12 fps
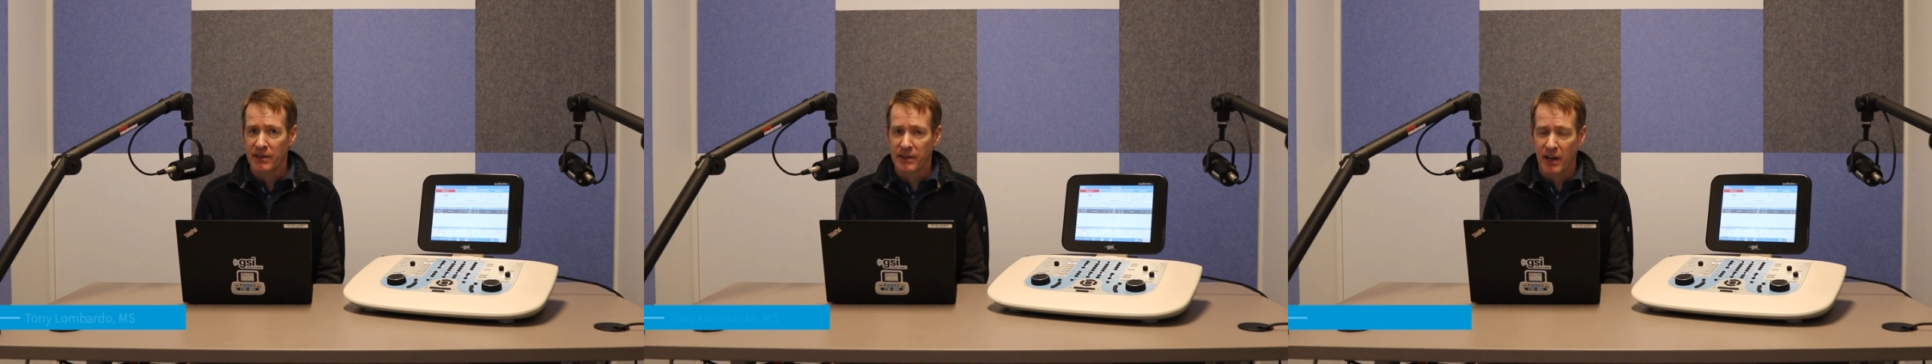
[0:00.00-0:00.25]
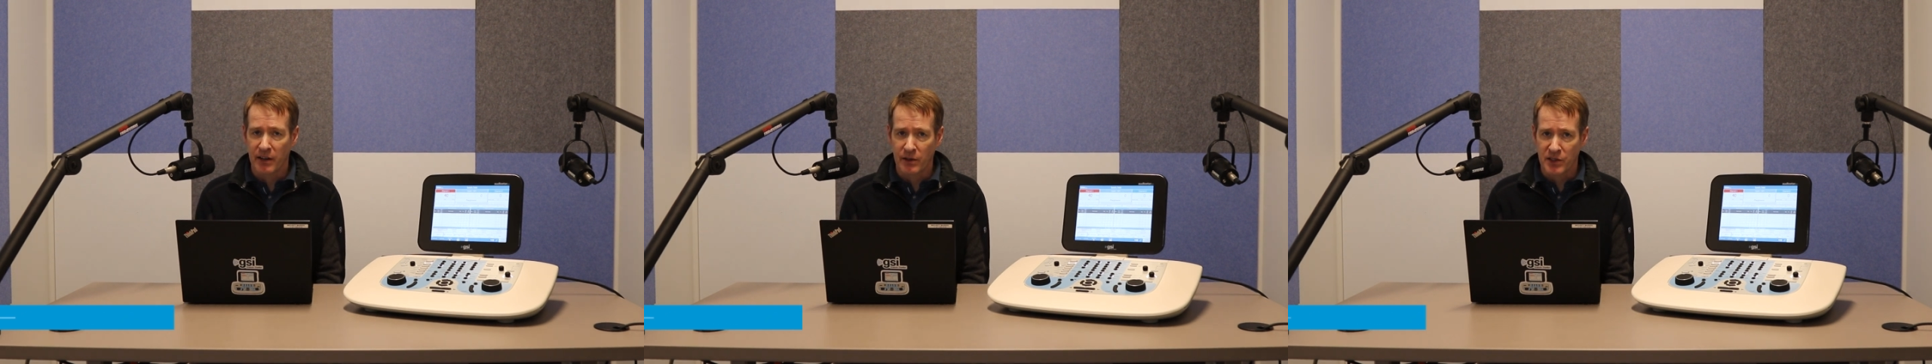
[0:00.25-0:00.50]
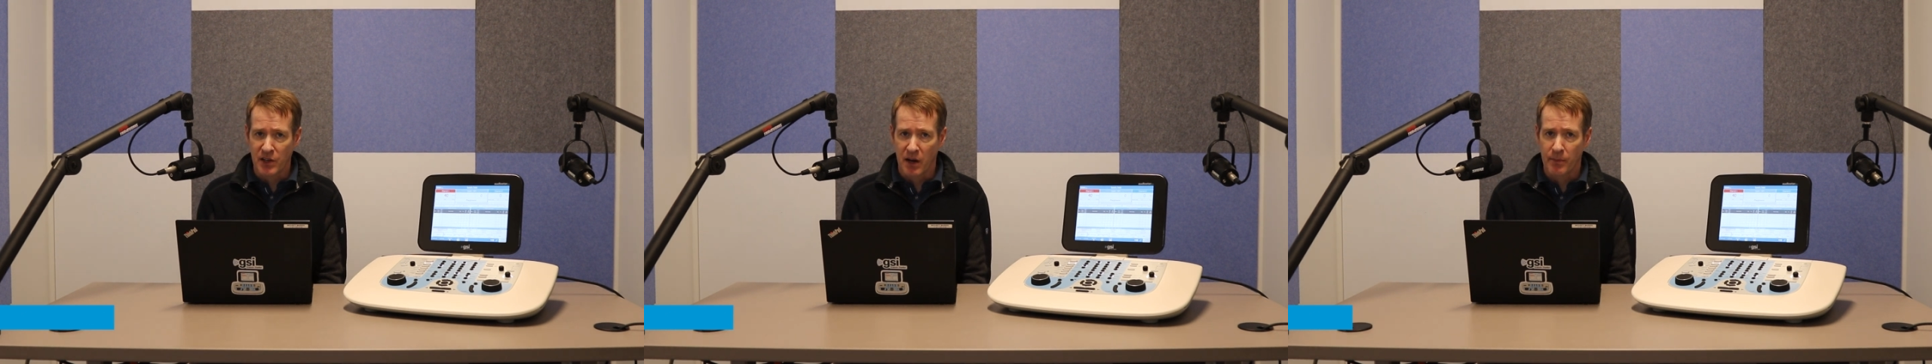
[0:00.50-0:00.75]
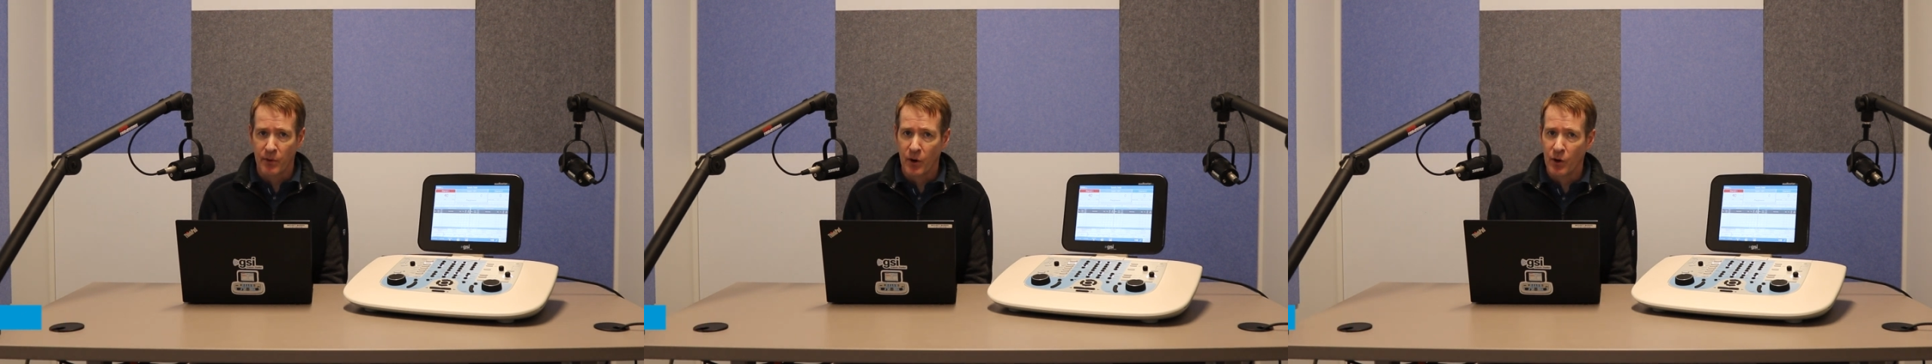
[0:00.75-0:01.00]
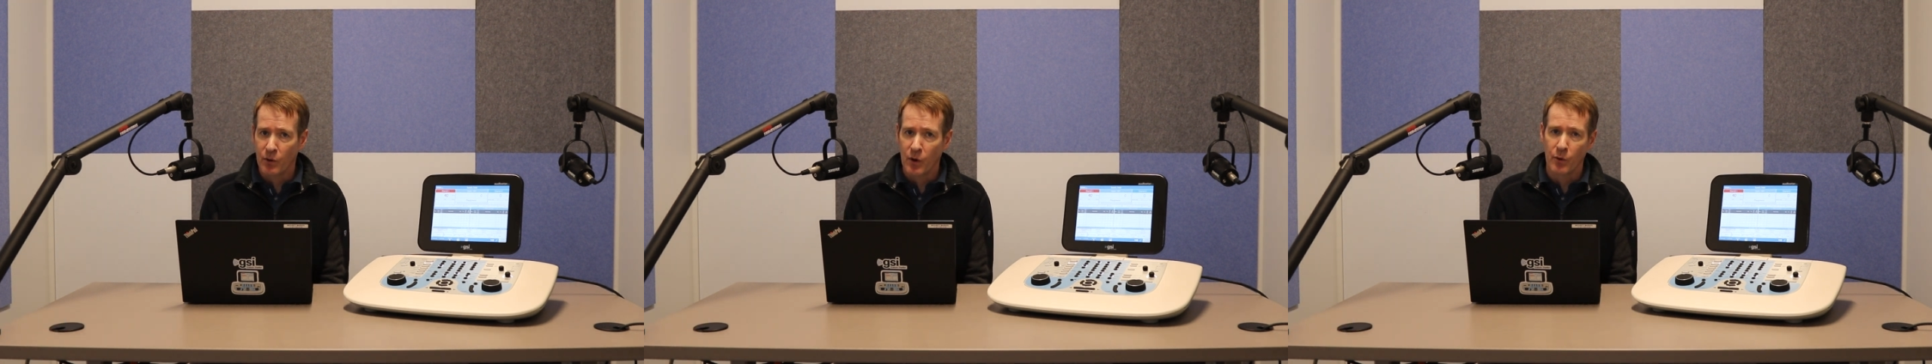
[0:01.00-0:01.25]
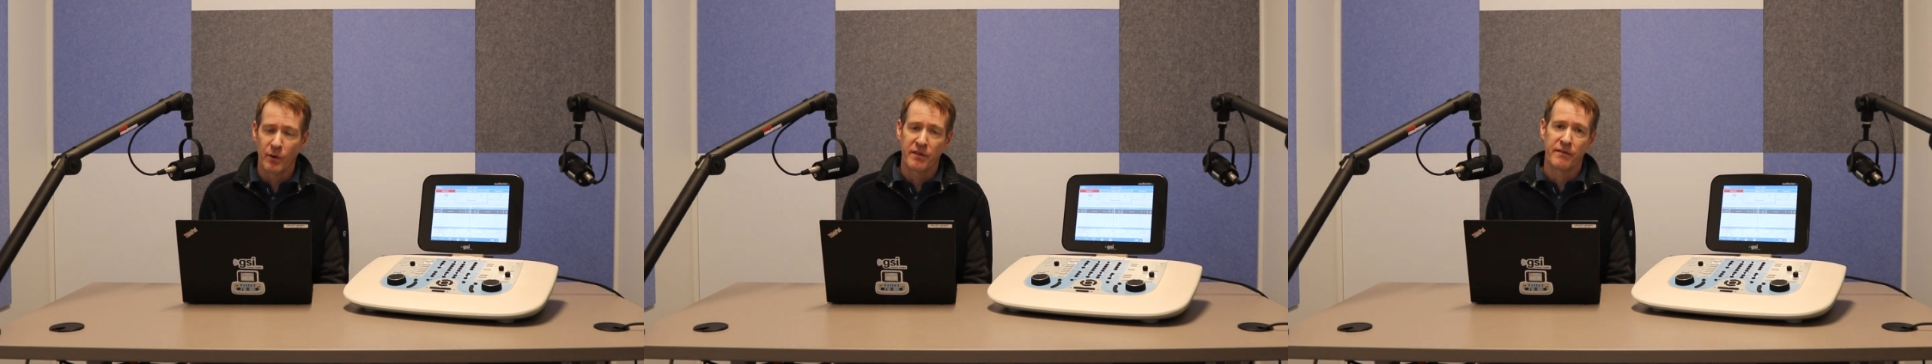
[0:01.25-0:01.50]
the AudioStar Pro
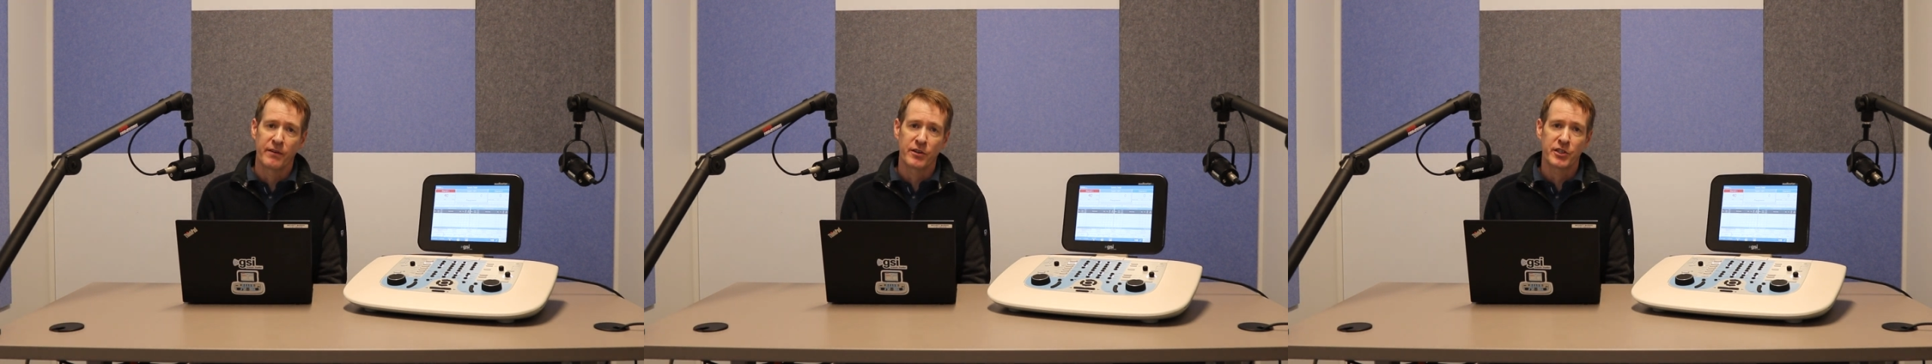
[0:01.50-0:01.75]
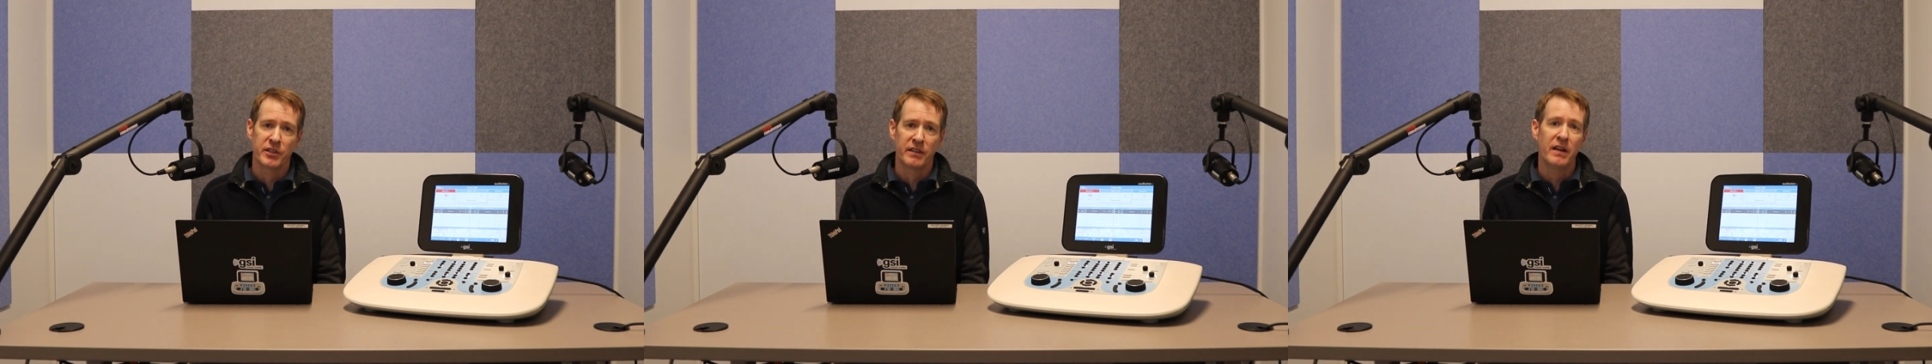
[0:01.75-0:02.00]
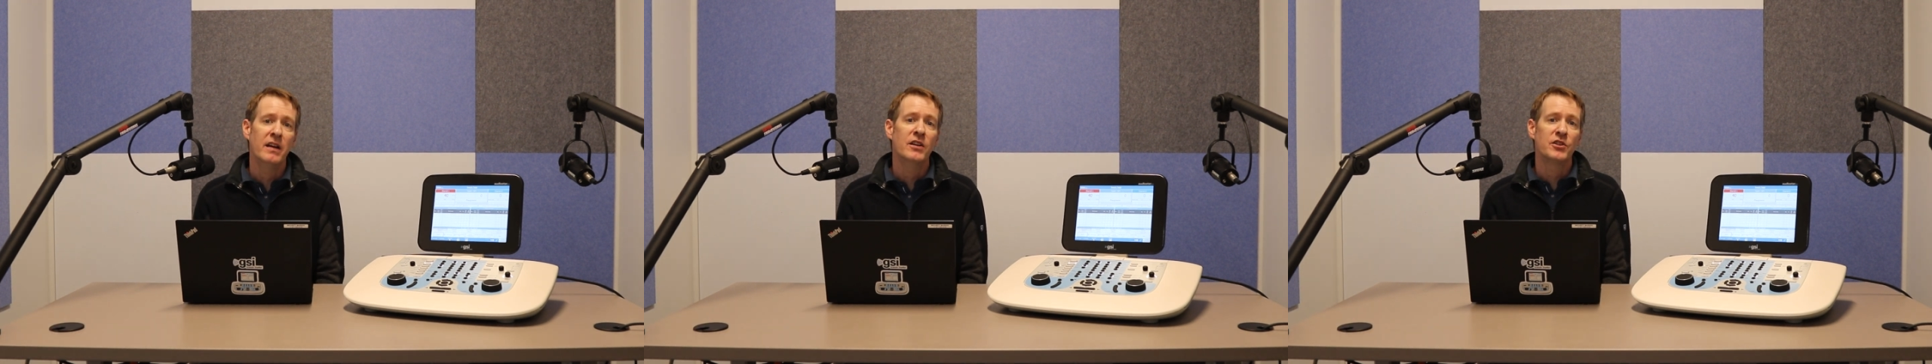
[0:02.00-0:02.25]
with version